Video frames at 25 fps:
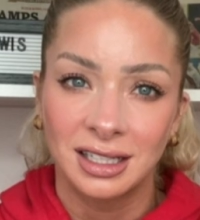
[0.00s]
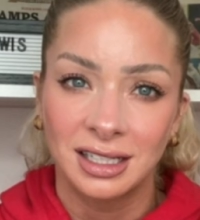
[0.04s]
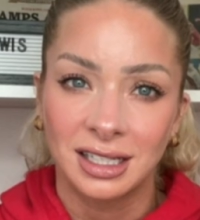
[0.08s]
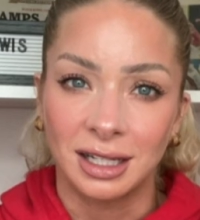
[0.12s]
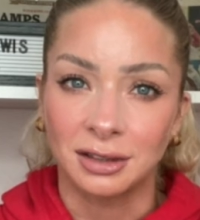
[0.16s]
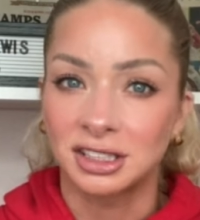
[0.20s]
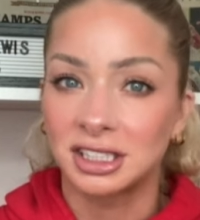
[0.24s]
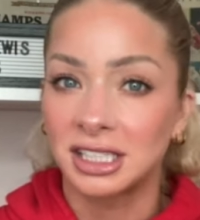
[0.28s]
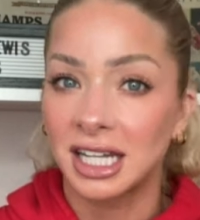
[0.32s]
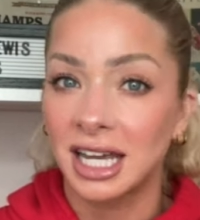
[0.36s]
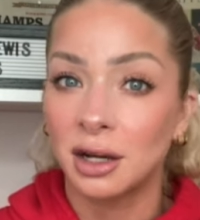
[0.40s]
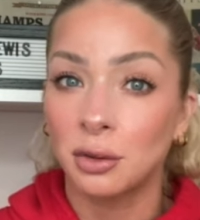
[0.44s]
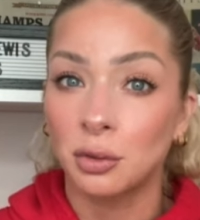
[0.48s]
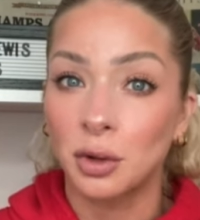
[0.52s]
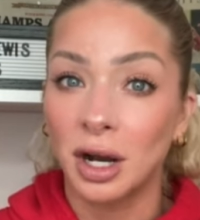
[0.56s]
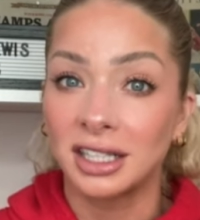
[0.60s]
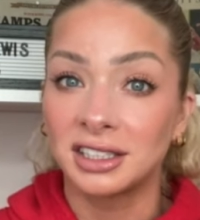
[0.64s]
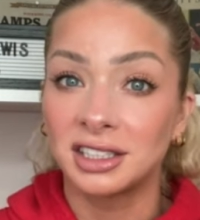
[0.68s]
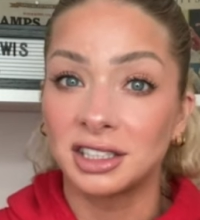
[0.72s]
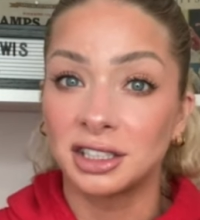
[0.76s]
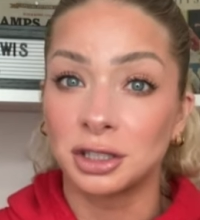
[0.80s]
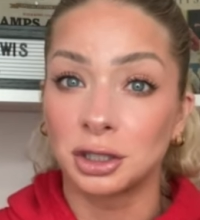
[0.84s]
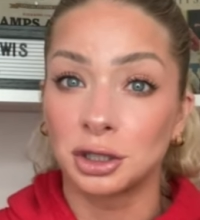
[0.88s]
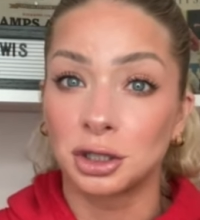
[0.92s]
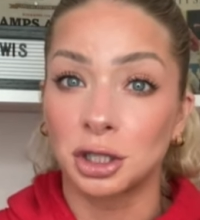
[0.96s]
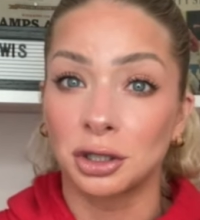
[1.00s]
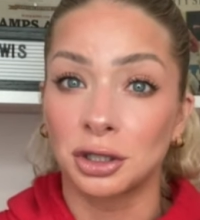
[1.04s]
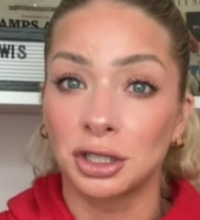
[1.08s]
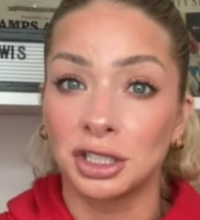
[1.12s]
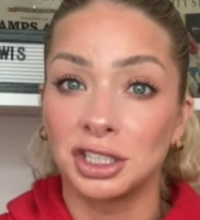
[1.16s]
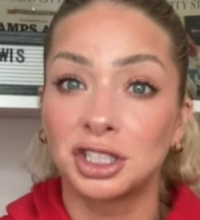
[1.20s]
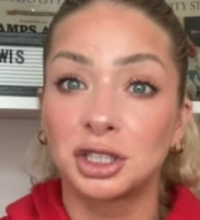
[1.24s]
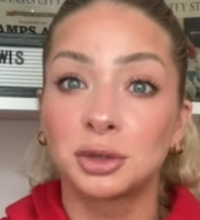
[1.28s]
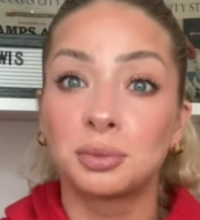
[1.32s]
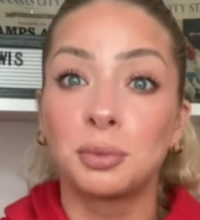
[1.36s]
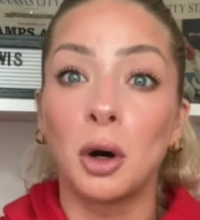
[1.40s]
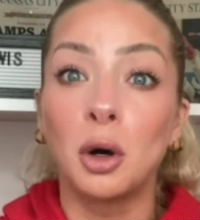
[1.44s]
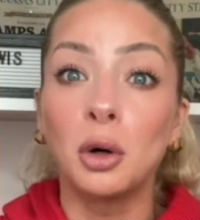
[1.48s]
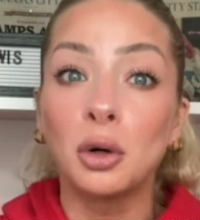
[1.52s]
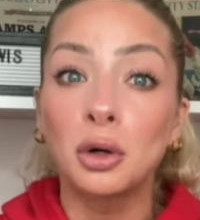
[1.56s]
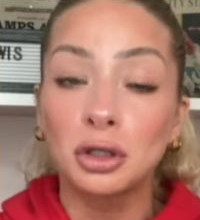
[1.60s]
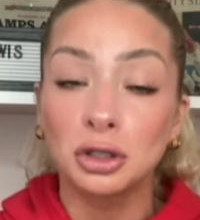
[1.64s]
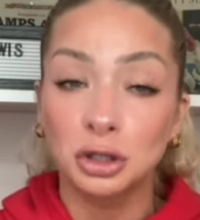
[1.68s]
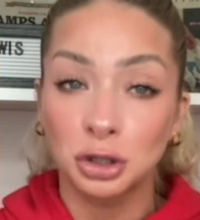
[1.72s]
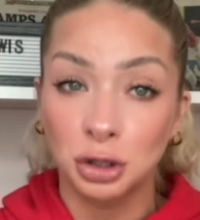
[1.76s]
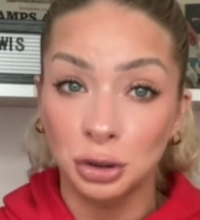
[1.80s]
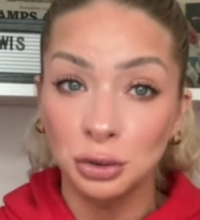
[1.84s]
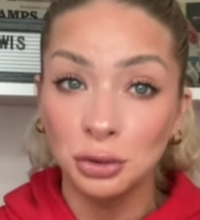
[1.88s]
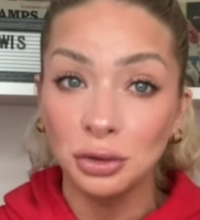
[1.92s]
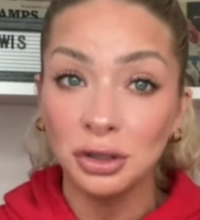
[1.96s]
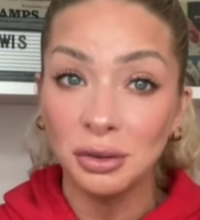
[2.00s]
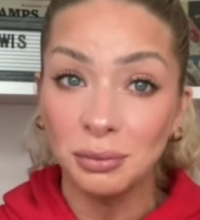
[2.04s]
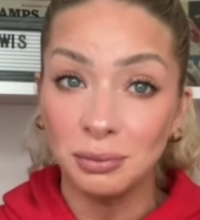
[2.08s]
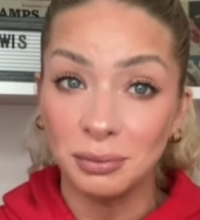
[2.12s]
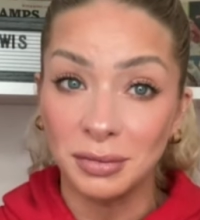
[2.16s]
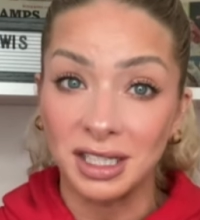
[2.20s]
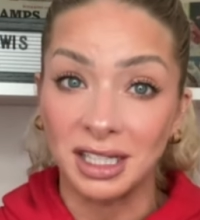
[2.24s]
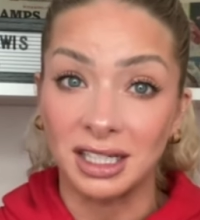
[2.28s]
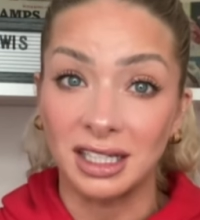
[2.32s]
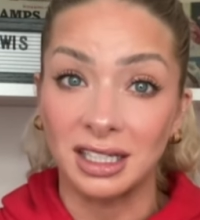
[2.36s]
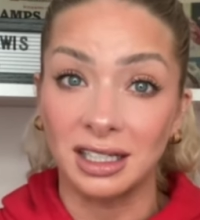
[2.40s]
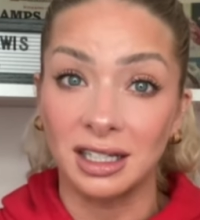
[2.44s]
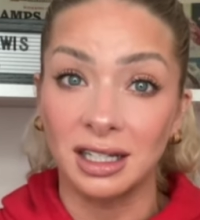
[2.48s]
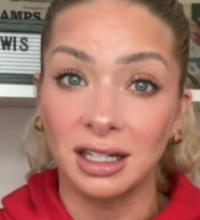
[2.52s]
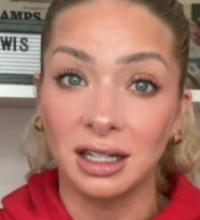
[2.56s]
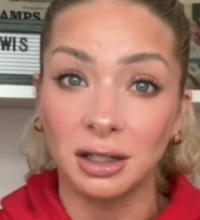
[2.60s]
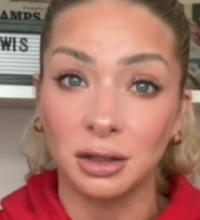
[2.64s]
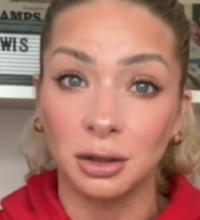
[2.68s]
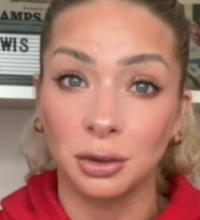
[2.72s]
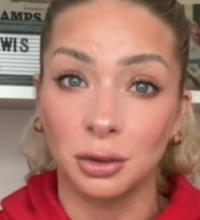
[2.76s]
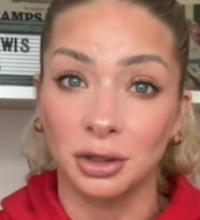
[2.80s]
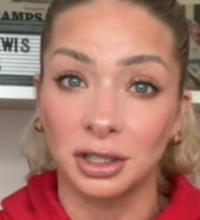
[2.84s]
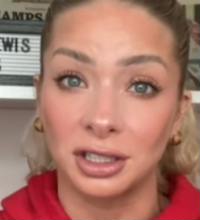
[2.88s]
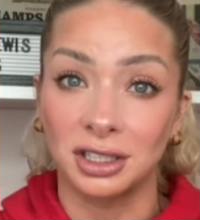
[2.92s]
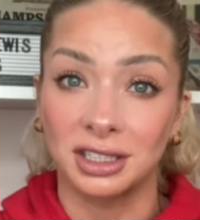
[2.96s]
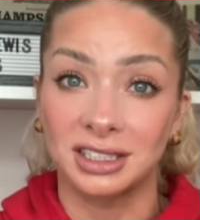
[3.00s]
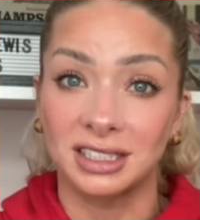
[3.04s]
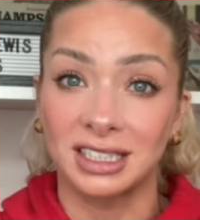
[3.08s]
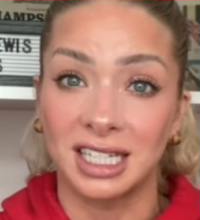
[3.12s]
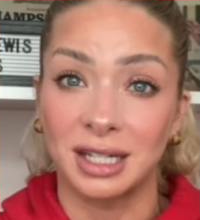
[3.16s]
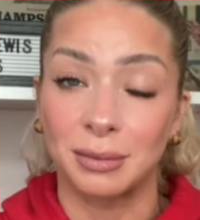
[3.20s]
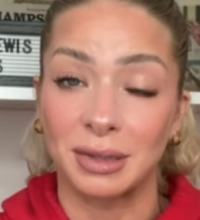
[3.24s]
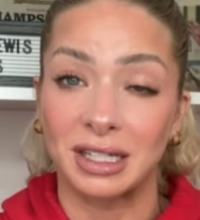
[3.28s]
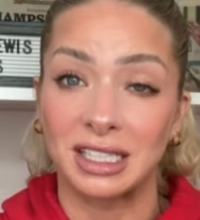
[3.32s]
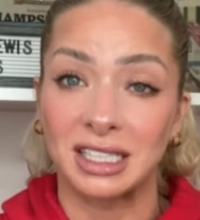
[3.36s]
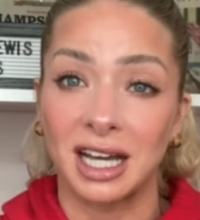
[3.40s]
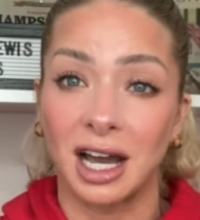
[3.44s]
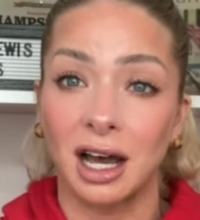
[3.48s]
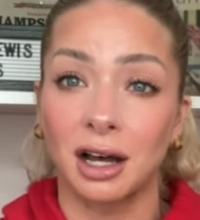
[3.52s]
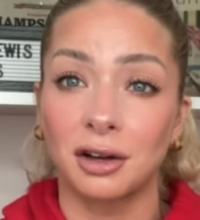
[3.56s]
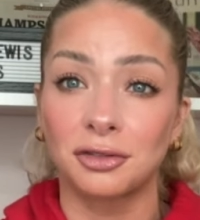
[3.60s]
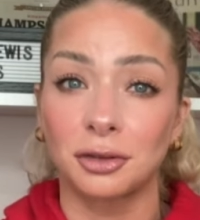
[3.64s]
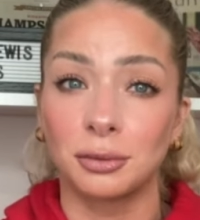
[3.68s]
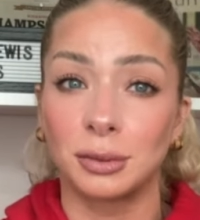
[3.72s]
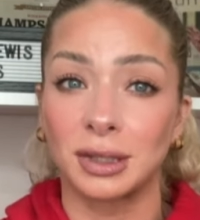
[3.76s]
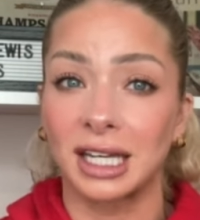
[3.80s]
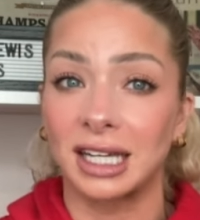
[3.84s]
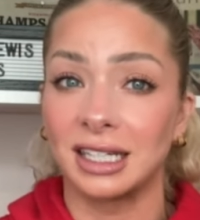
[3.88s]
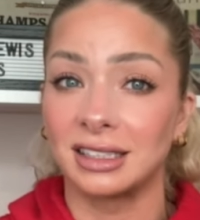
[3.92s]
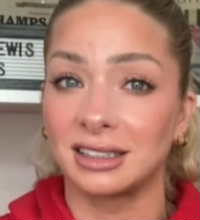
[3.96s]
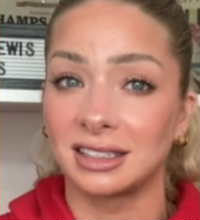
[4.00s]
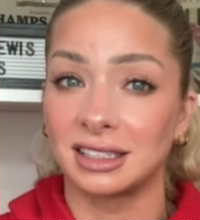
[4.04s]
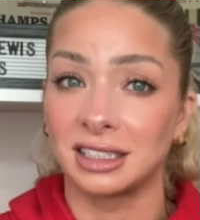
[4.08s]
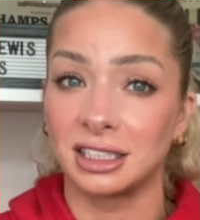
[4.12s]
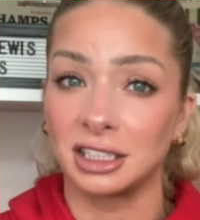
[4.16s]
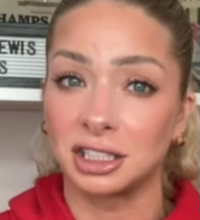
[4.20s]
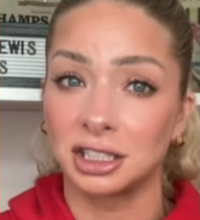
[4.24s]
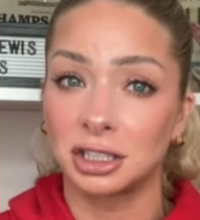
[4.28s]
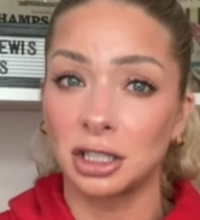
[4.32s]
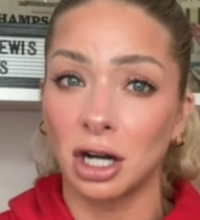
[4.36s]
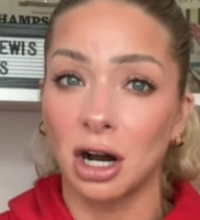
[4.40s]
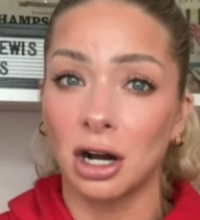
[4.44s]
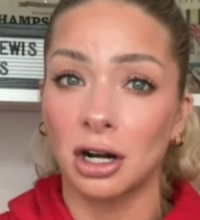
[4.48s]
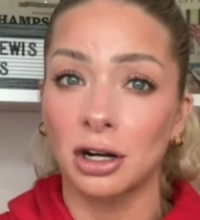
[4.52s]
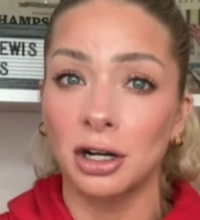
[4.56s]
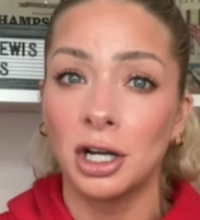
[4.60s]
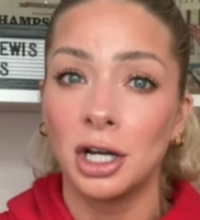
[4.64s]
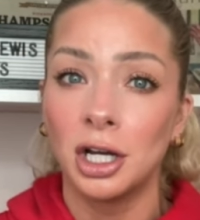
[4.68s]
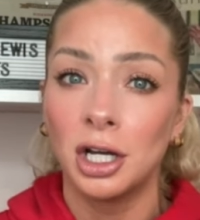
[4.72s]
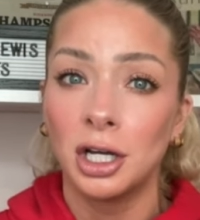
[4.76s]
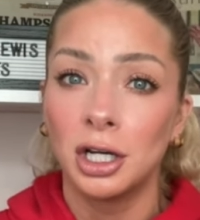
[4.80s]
Now, today, Rice's attorney spoke to the media, according to Sam McDowell from the Kansas City Star.